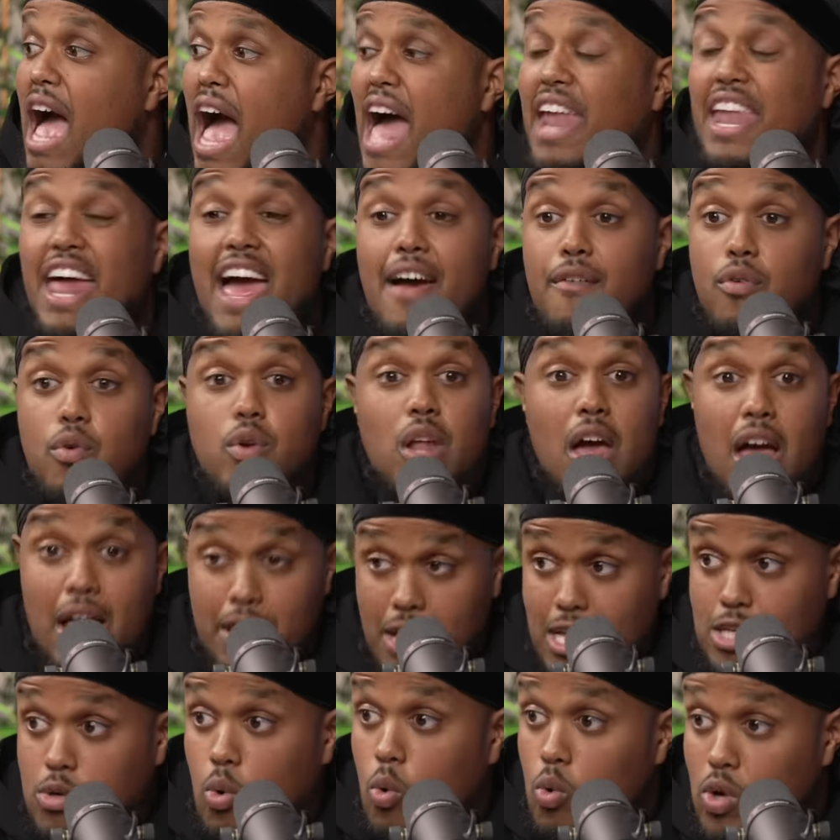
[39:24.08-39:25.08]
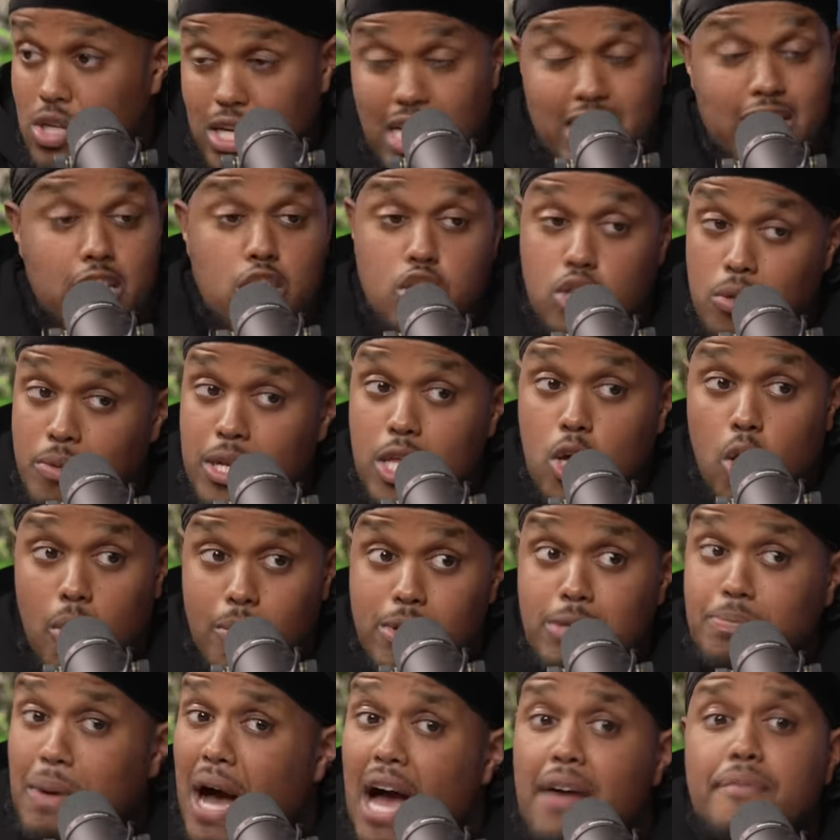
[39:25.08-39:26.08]
And, everyone, and there's always I see so many
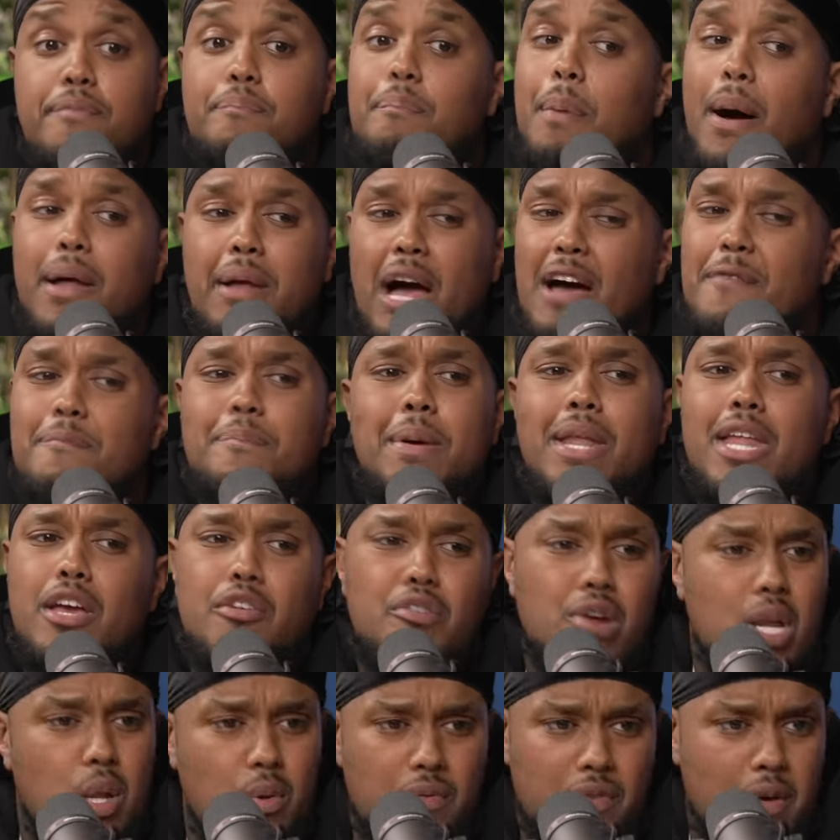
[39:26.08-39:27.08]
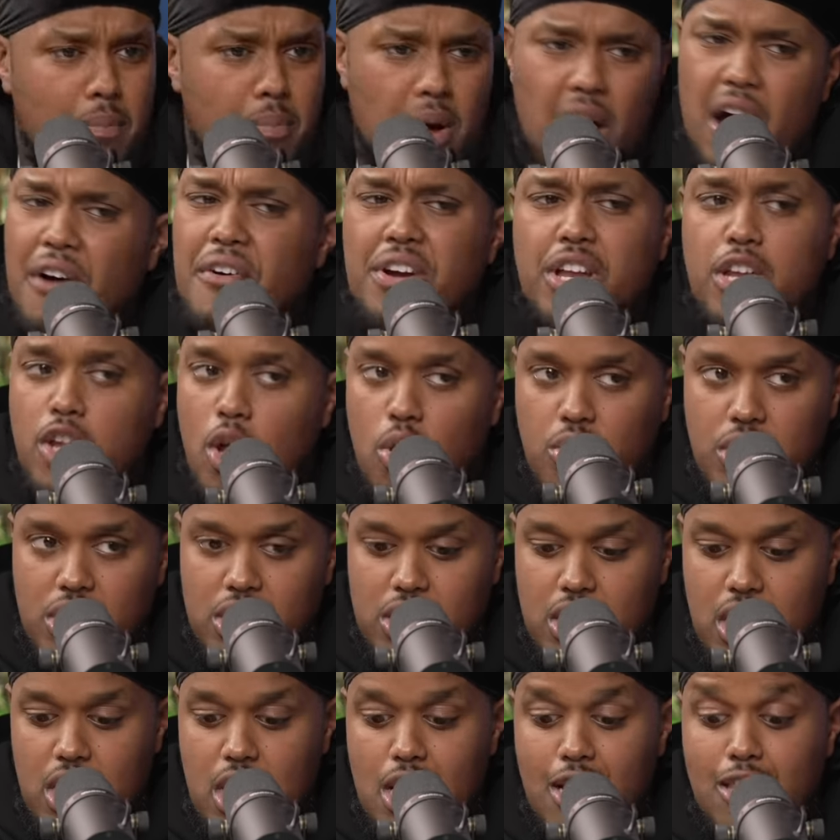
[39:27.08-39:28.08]
comments, but I've but I've been agreed with it. Bro. I already know
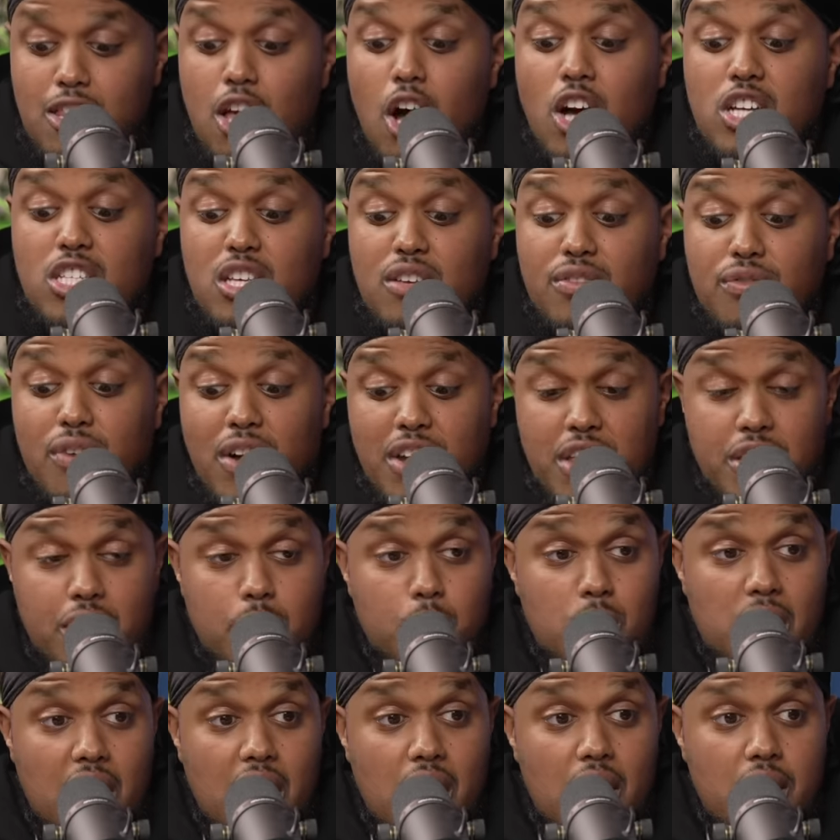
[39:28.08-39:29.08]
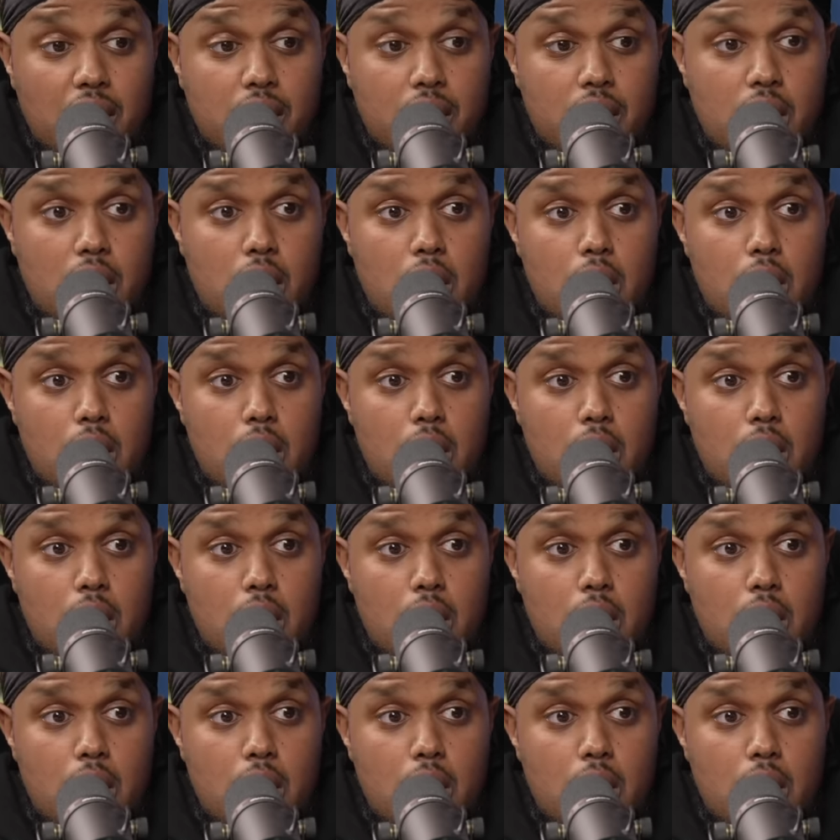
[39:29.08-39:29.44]
this. Dogs is funnier than me, yeah.